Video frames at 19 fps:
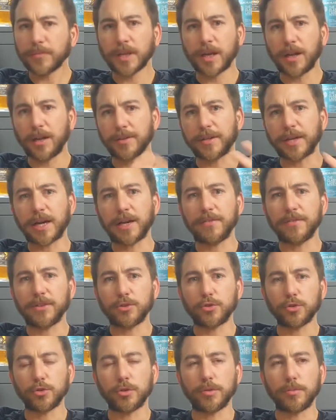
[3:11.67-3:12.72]
I'll dive
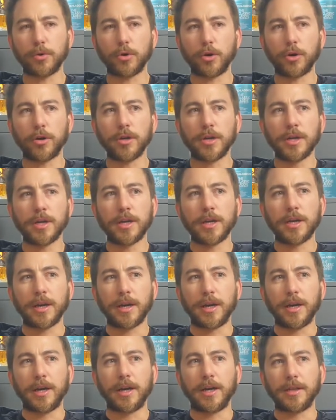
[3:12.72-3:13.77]
into the more
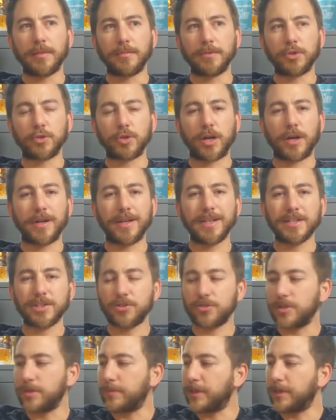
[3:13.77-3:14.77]
Mizunara history,